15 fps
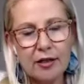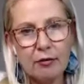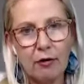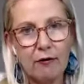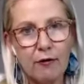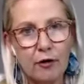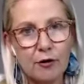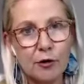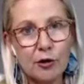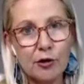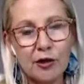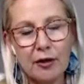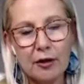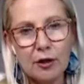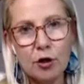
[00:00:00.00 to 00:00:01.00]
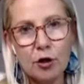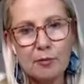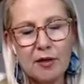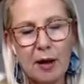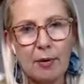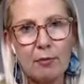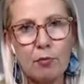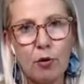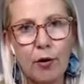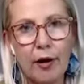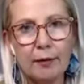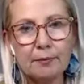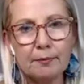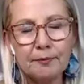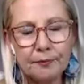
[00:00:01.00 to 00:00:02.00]
So if I was using the top tapping
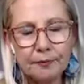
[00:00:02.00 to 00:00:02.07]
point,